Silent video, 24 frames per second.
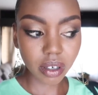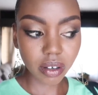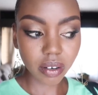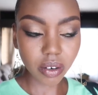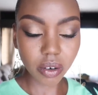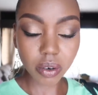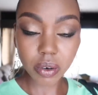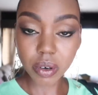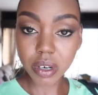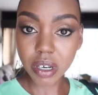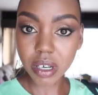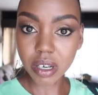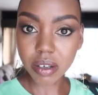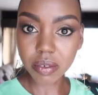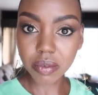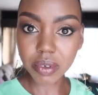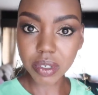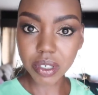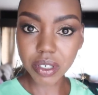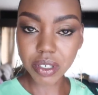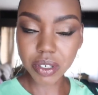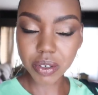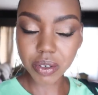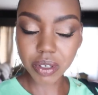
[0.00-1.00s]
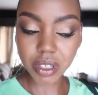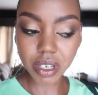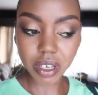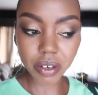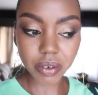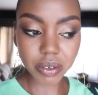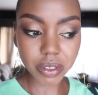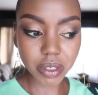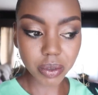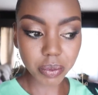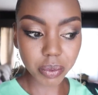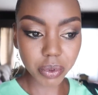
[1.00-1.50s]
recorded a video that
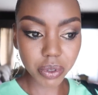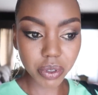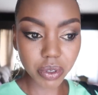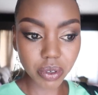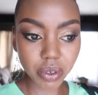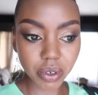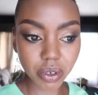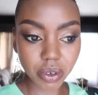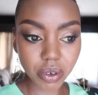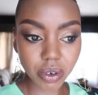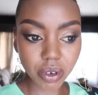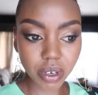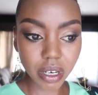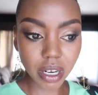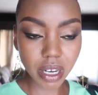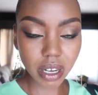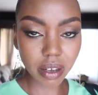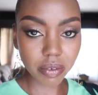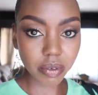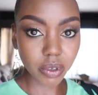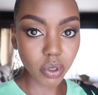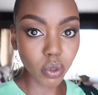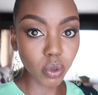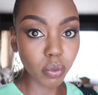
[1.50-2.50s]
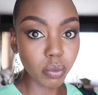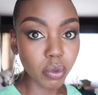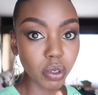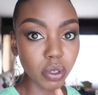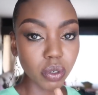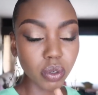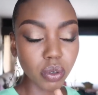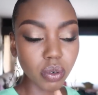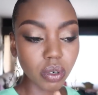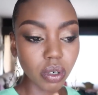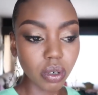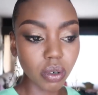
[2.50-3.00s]
I was supposed to record. I have two more
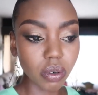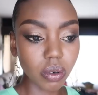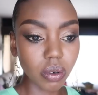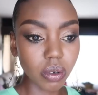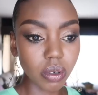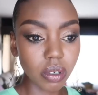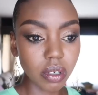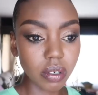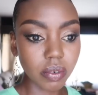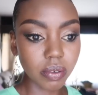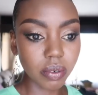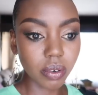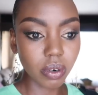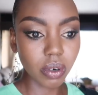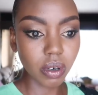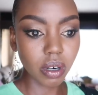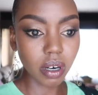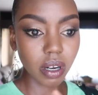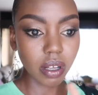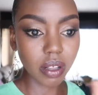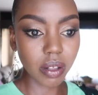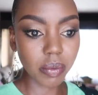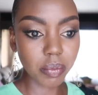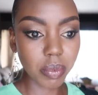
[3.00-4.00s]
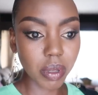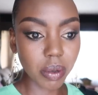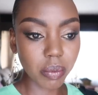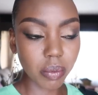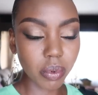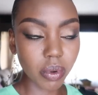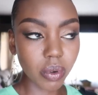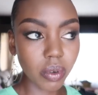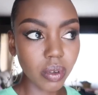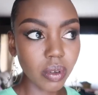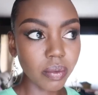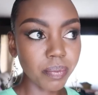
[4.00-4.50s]
to record for other
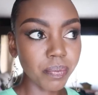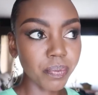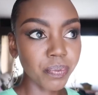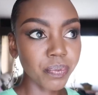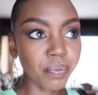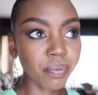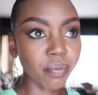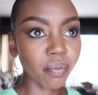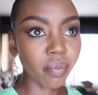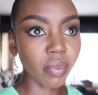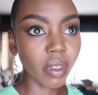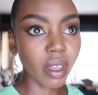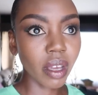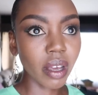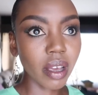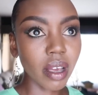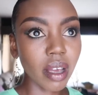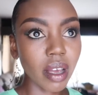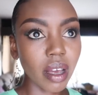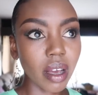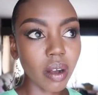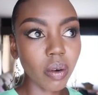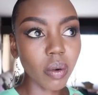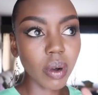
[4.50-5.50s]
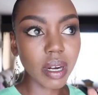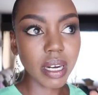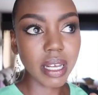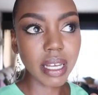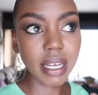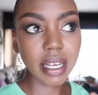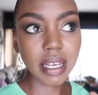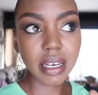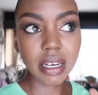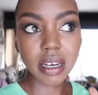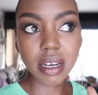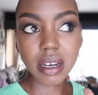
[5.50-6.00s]
people. I want to
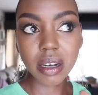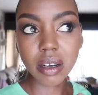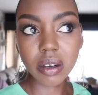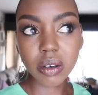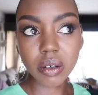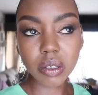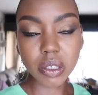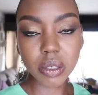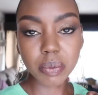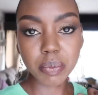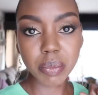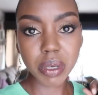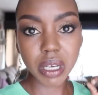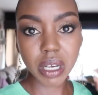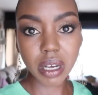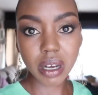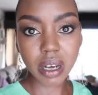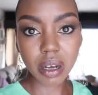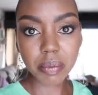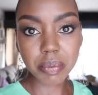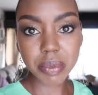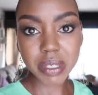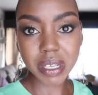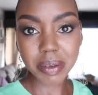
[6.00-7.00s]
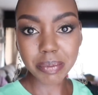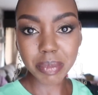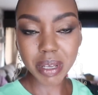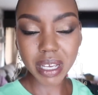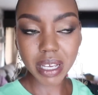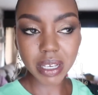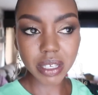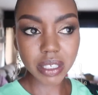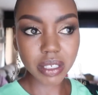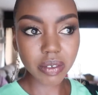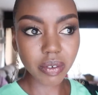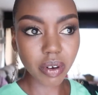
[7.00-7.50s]
head out, pick up some
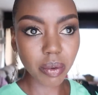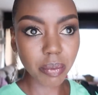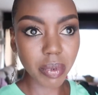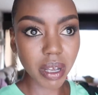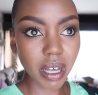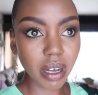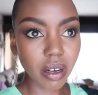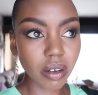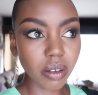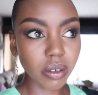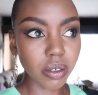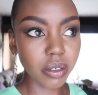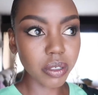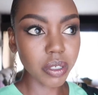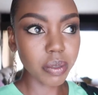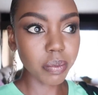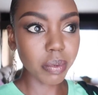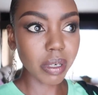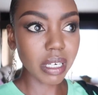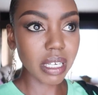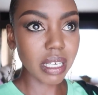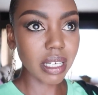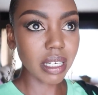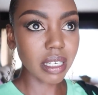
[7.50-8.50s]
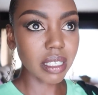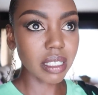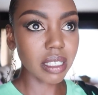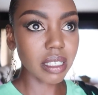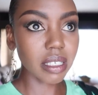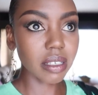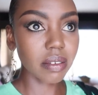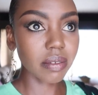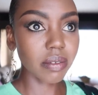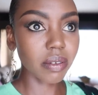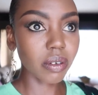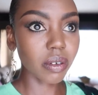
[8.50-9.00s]
eggs from my uncle's
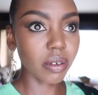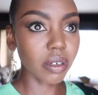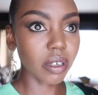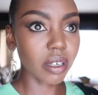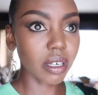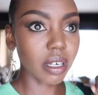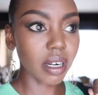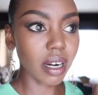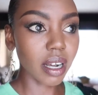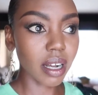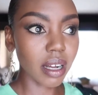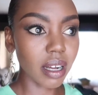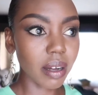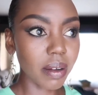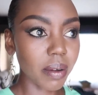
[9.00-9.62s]
place for